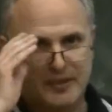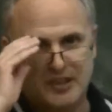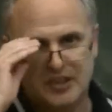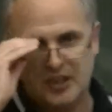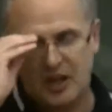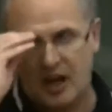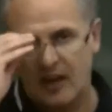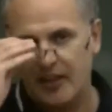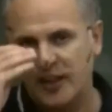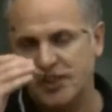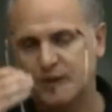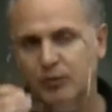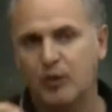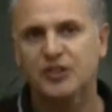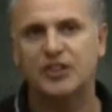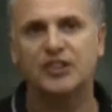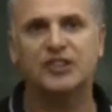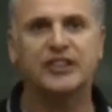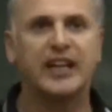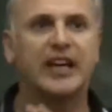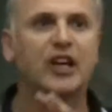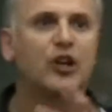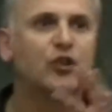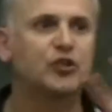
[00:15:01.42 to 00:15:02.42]
I mean, I think it's
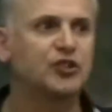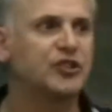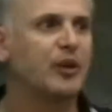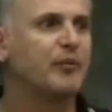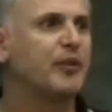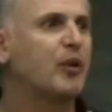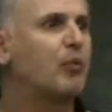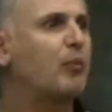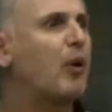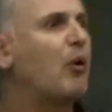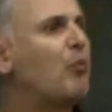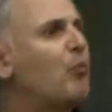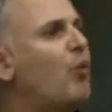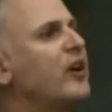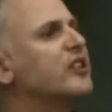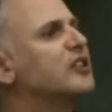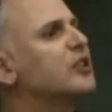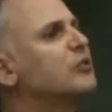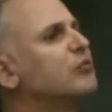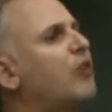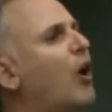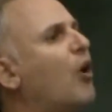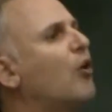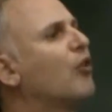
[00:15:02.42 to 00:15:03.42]
worth saying something about what
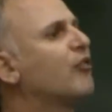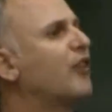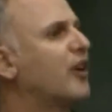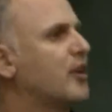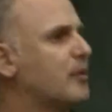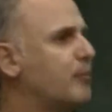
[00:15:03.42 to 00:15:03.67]
is the role of